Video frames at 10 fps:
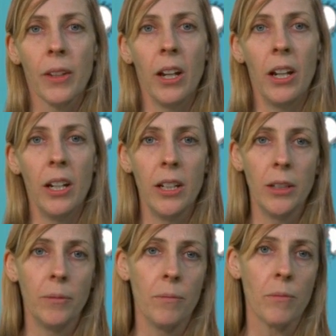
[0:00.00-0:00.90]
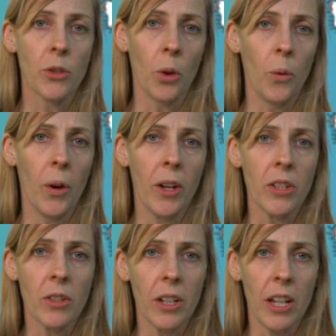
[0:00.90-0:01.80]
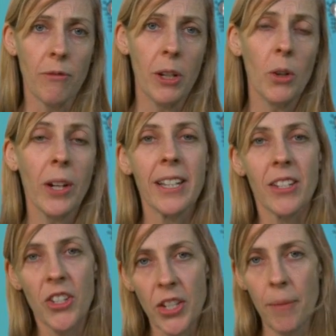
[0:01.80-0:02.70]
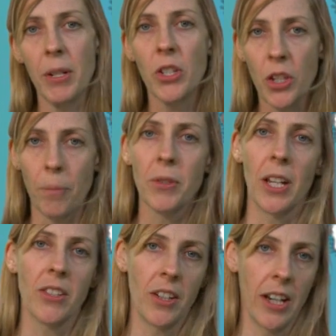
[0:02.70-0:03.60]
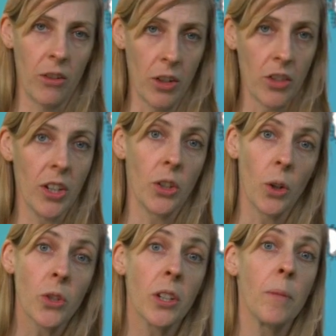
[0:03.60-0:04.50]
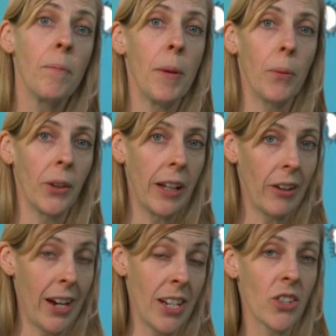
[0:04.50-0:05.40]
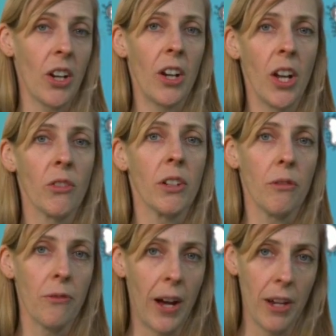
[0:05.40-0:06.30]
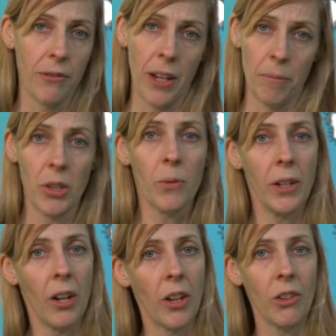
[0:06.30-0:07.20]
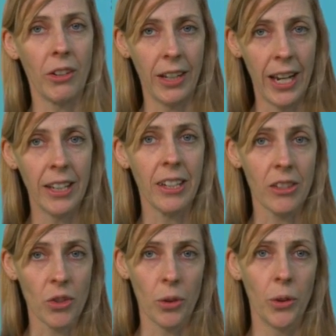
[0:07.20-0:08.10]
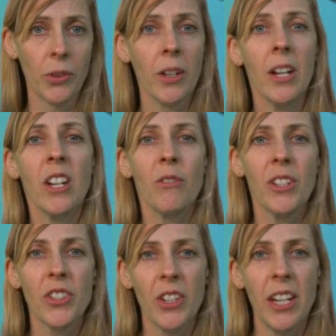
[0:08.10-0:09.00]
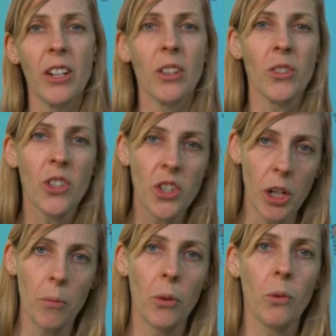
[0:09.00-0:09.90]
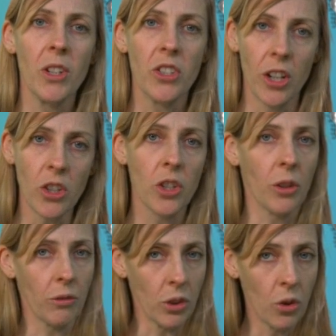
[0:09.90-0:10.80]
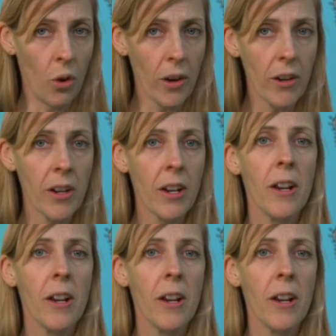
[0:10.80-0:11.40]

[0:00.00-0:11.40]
So if we look at the semi-subcentenarians, and those are the people that are aged 105 and between 109 years old, we see a considerable reduction of the core